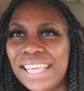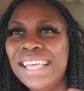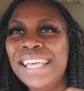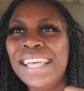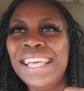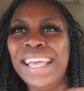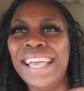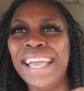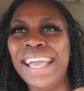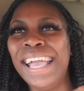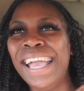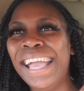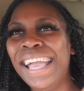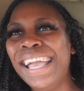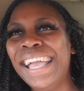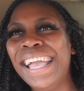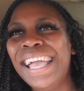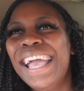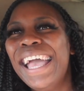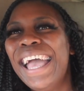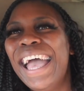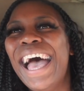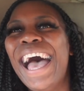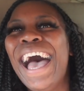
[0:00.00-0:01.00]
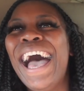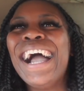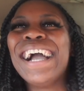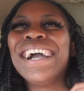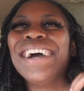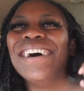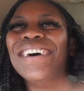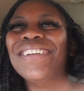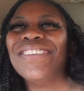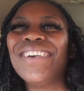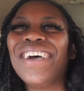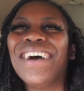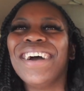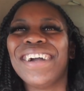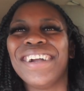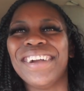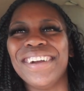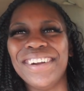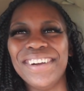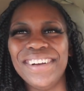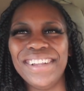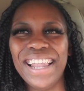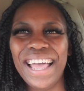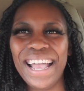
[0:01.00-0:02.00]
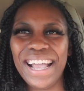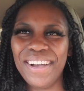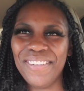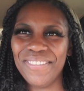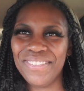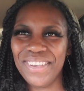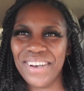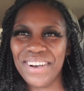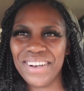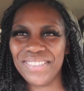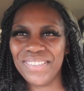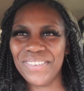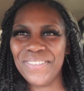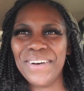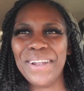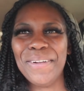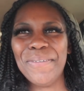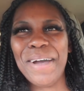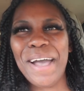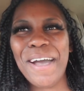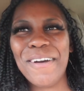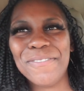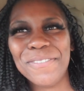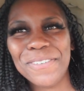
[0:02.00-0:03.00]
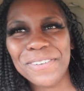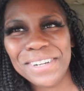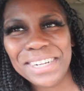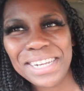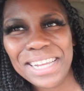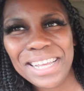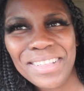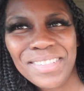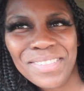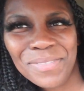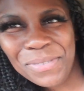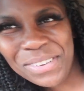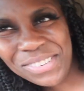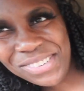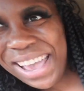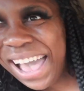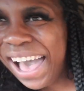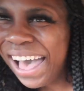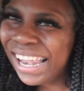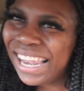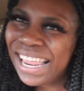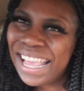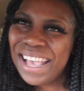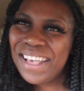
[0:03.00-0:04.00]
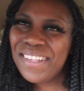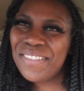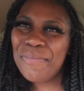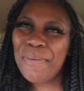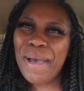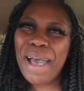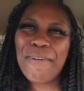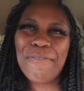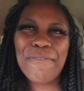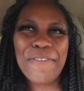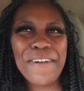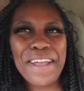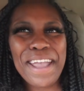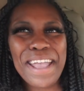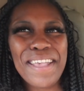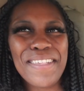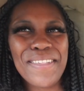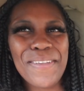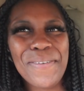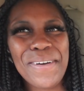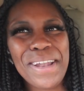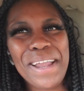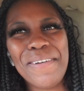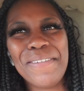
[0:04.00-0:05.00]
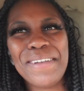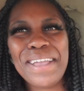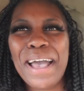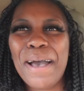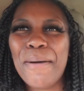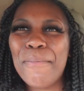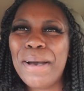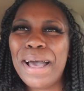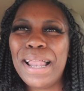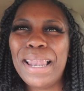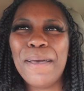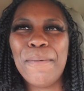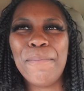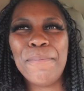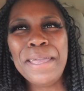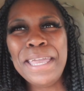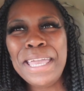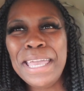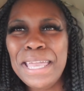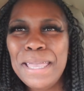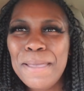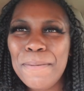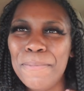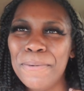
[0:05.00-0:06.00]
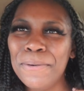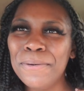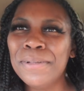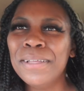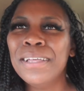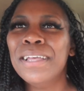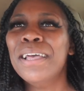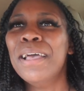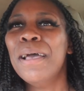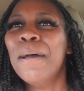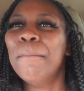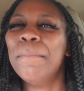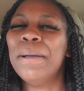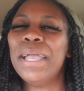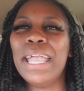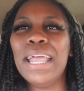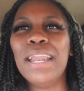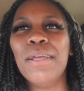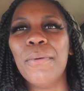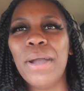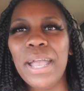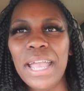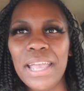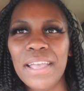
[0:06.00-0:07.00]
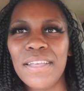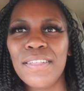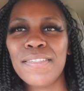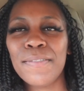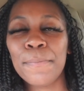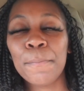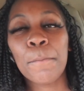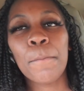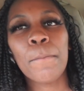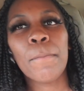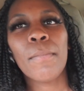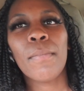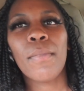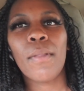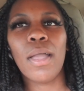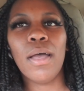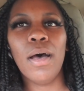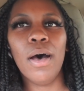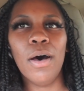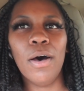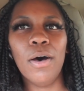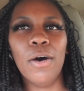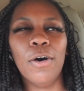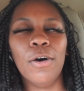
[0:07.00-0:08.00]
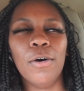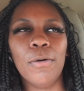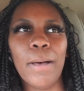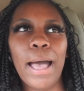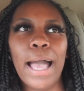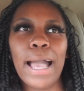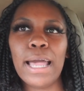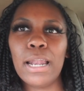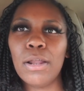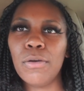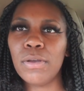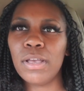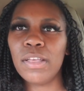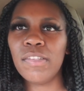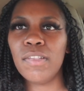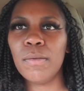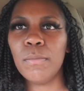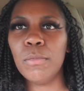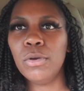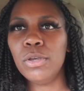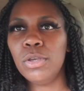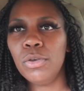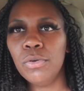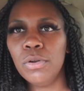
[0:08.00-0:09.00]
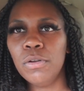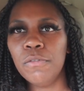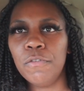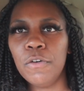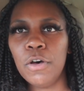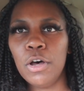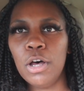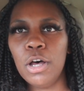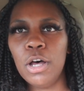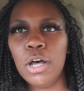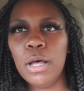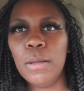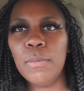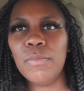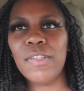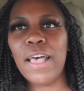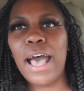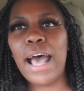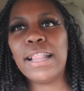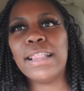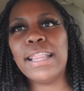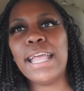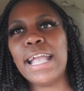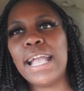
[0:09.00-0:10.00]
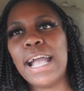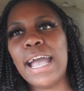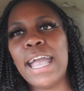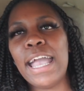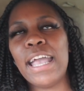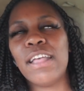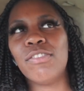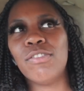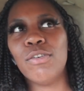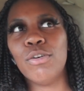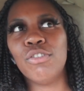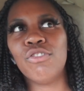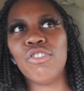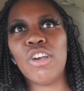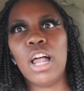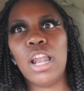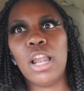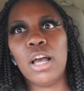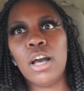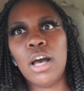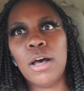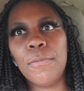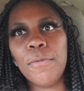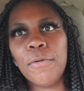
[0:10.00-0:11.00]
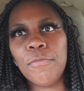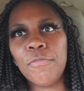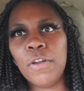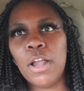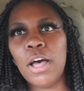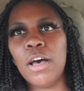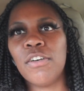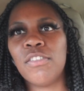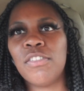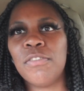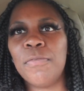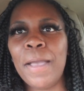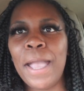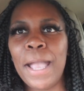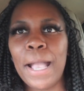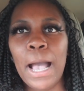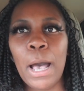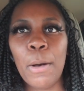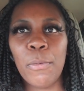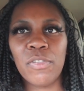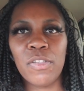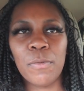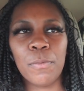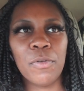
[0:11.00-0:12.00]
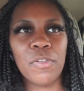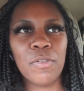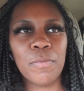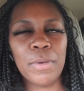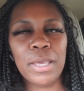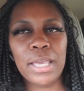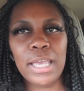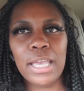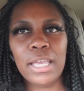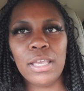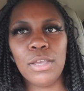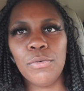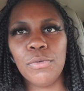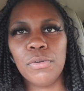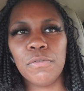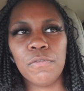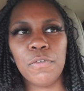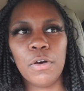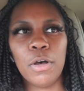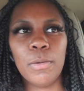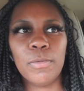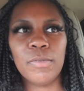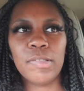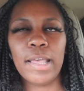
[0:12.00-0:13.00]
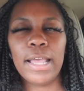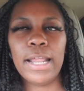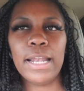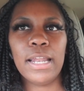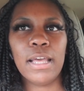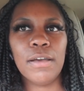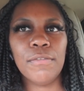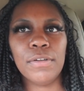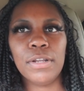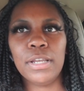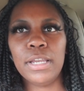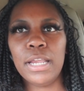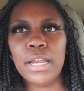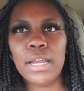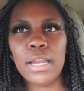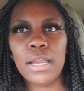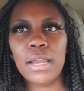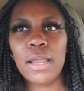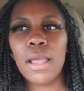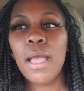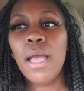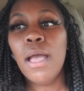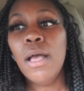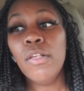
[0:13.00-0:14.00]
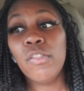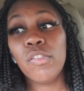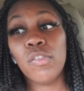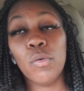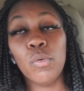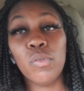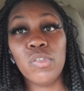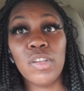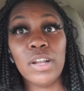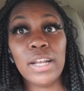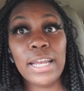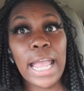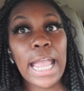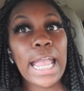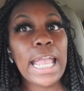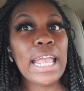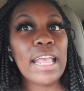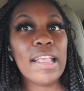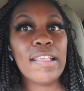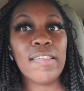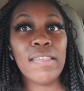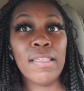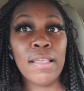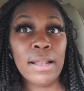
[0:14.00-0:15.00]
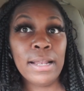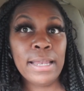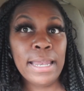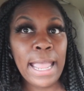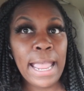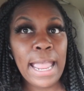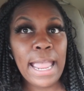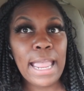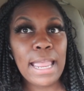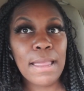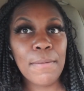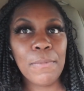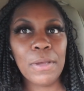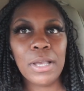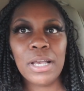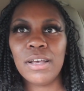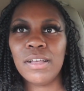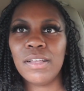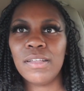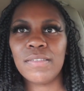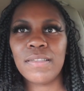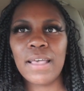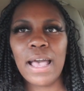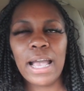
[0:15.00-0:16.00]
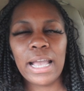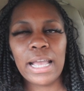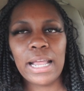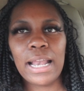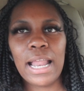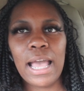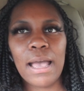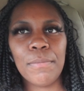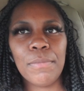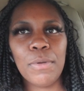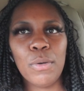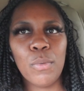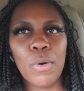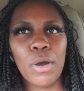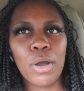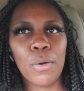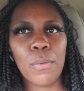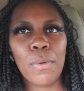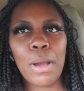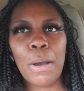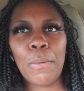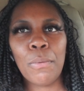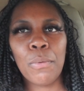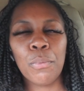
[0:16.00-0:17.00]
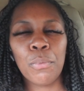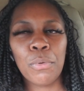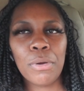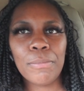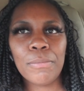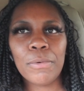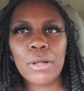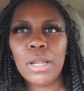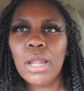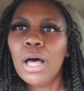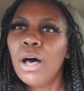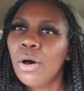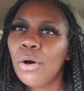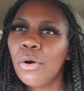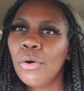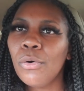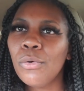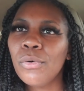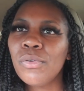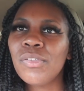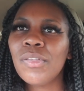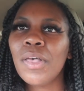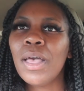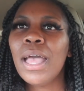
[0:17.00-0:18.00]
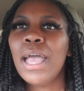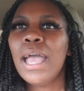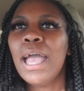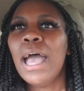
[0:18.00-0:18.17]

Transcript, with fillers: I called y'all girl like I'm talking to one of my friends. But y'all is my friends or whatever. Y'all my little people. But anyways, um, I gotta go get some more uniforms. I think I had told y'all a couple vlogs back I was supposed to be getting uniforms and never did it. So today is the day because I cannot be walking around with ripped clothes.